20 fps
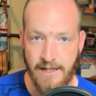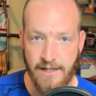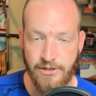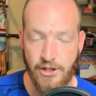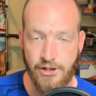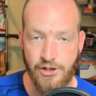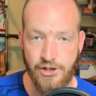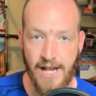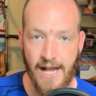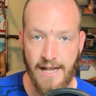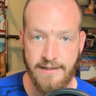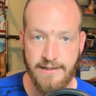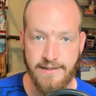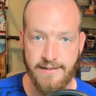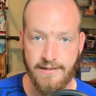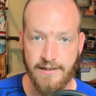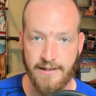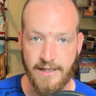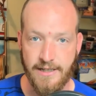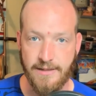then you're not
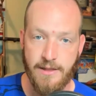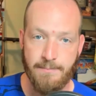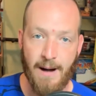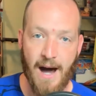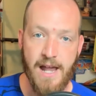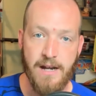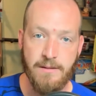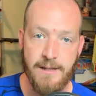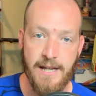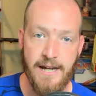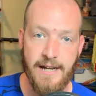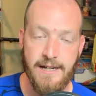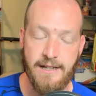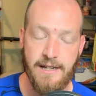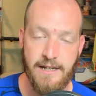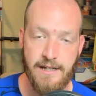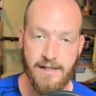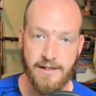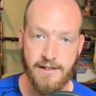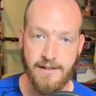listening. Bottom line
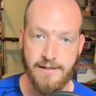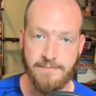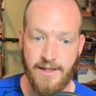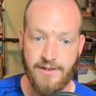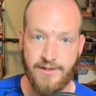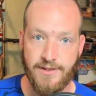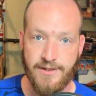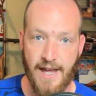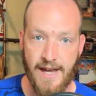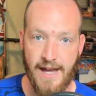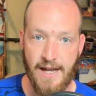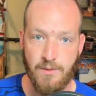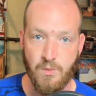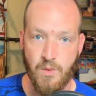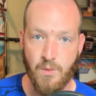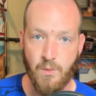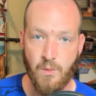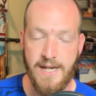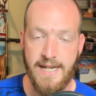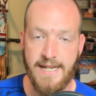here is that
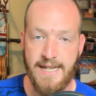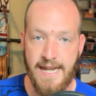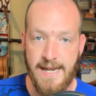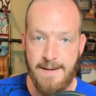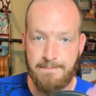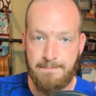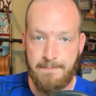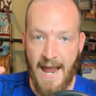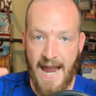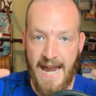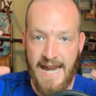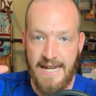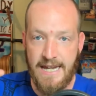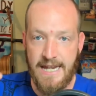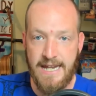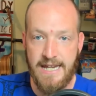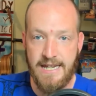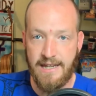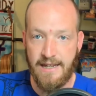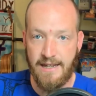when we keep
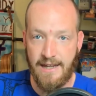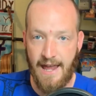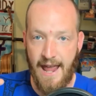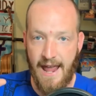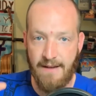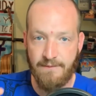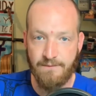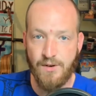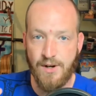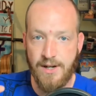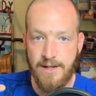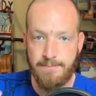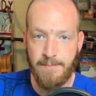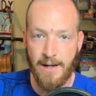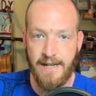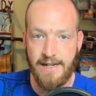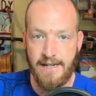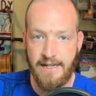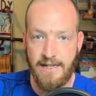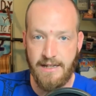painting
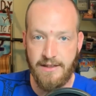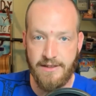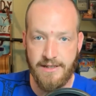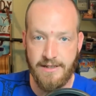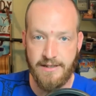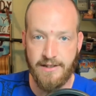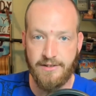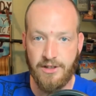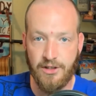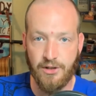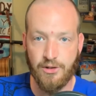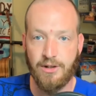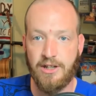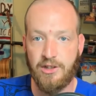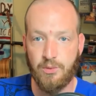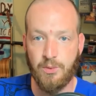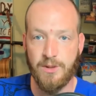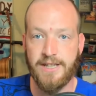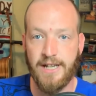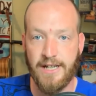everybody that
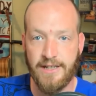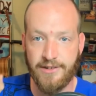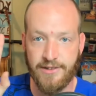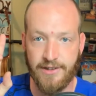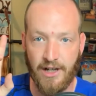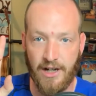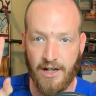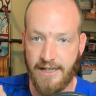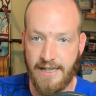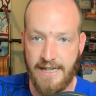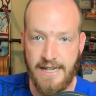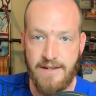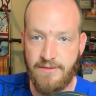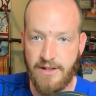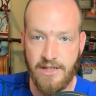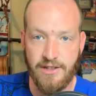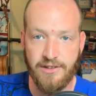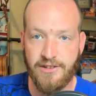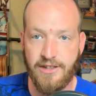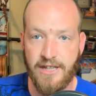disagrees with us on
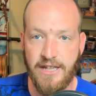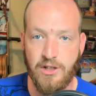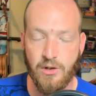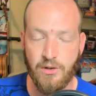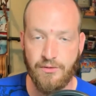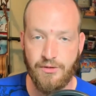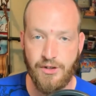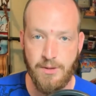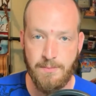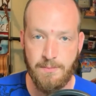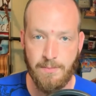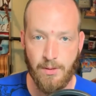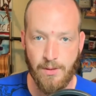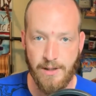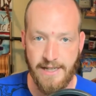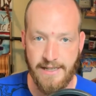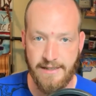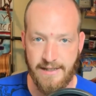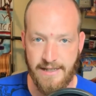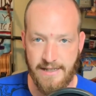even a single
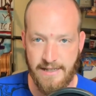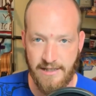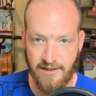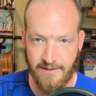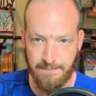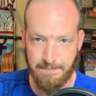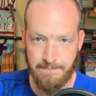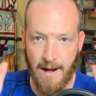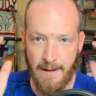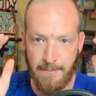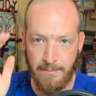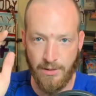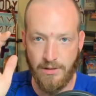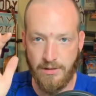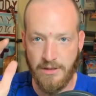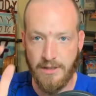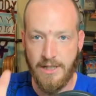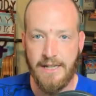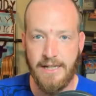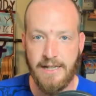viewpoint in this
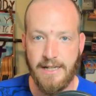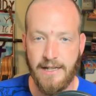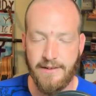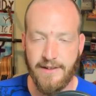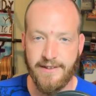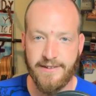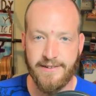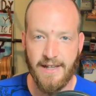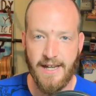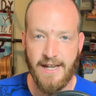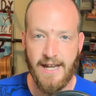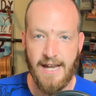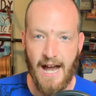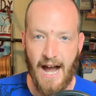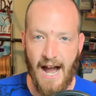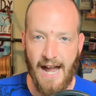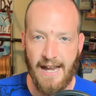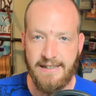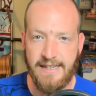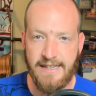bubble, in this
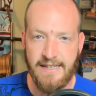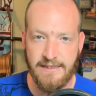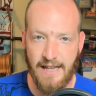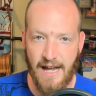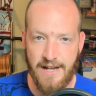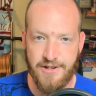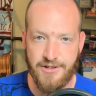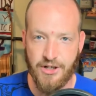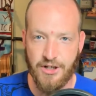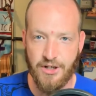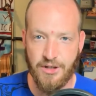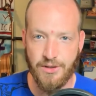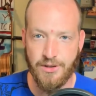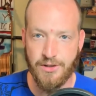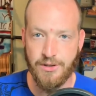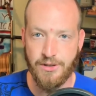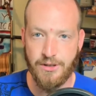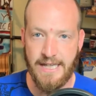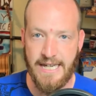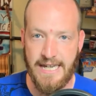
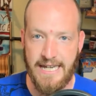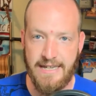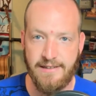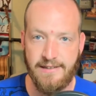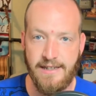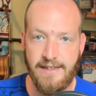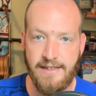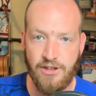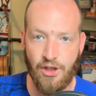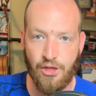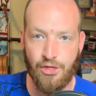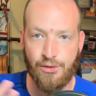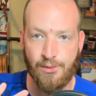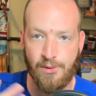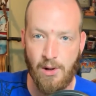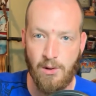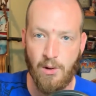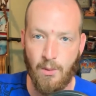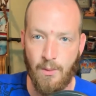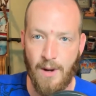ideological, easy to
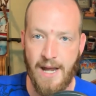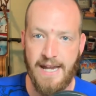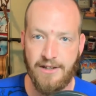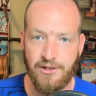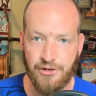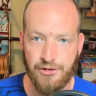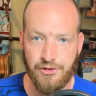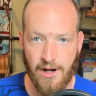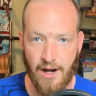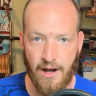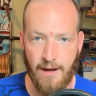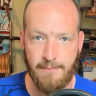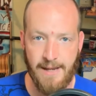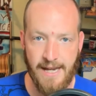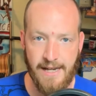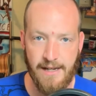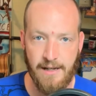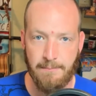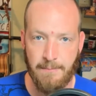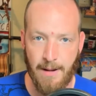throw away straw
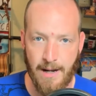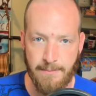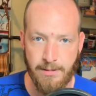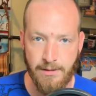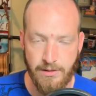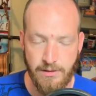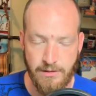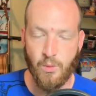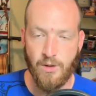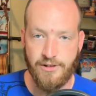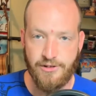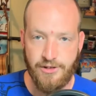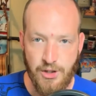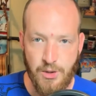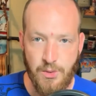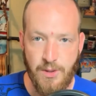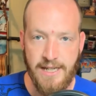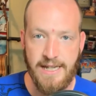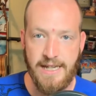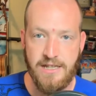man bubble. We're
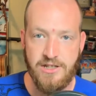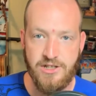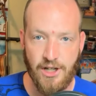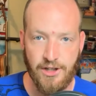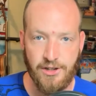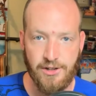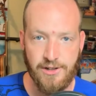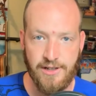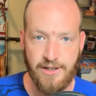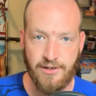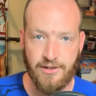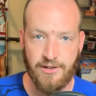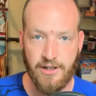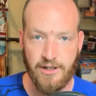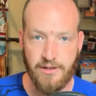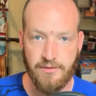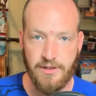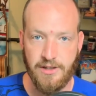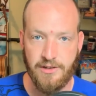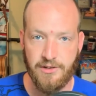doing each other a
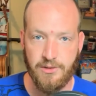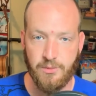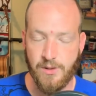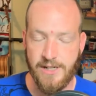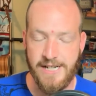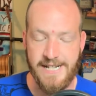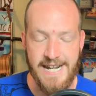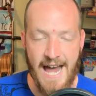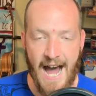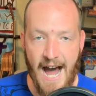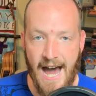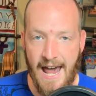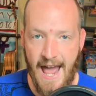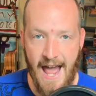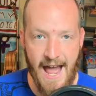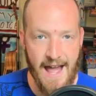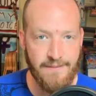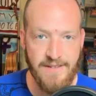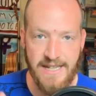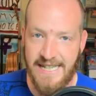disservice. We're not
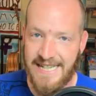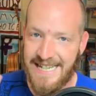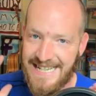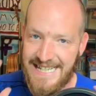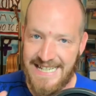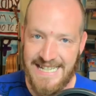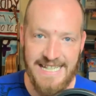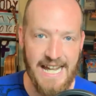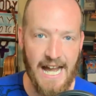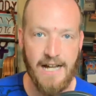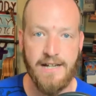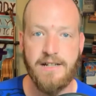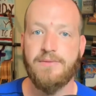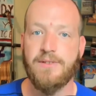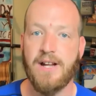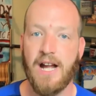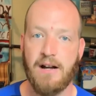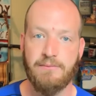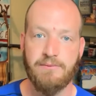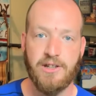having any kind of
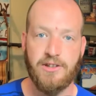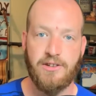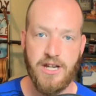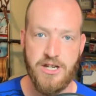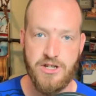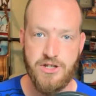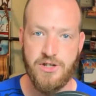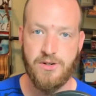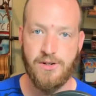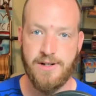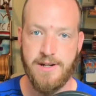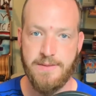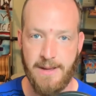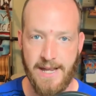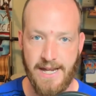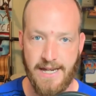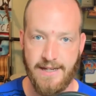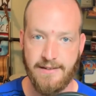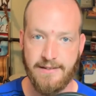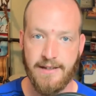conversation or
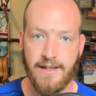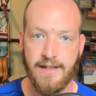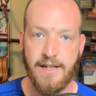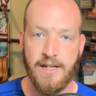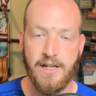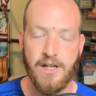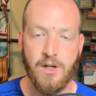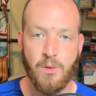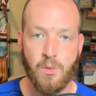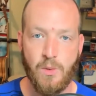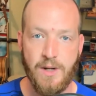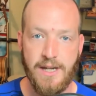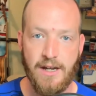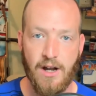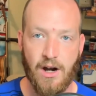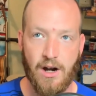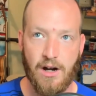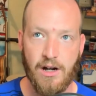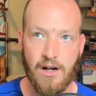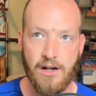debate. We
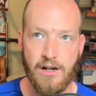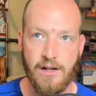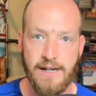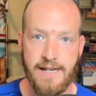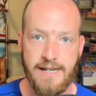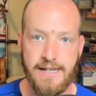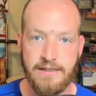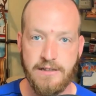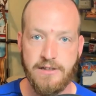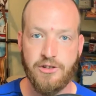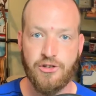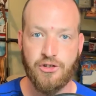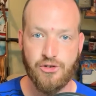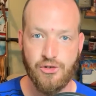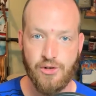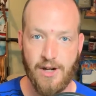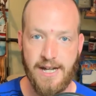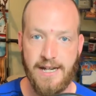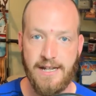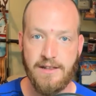are
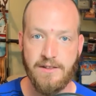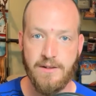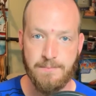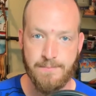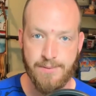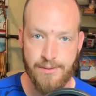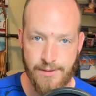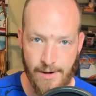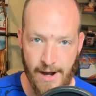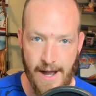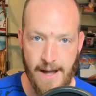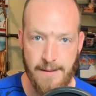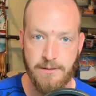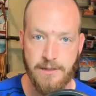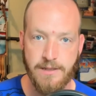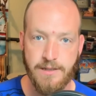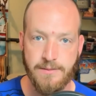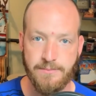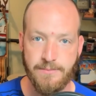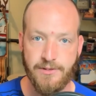illustrating the
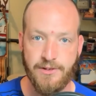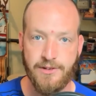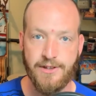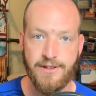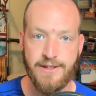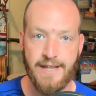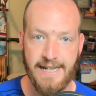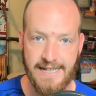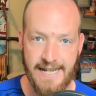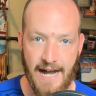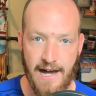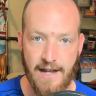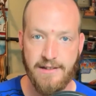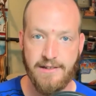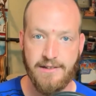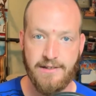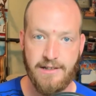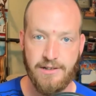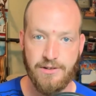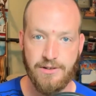problems that got
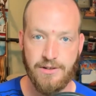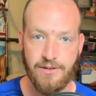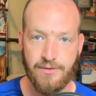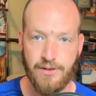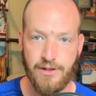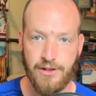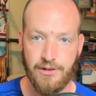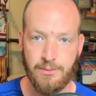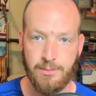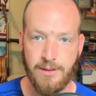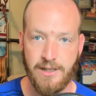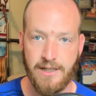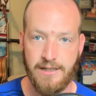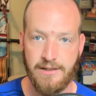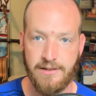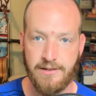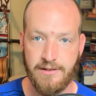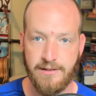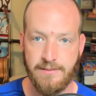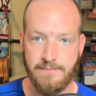us here in the first
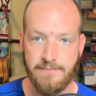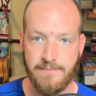place.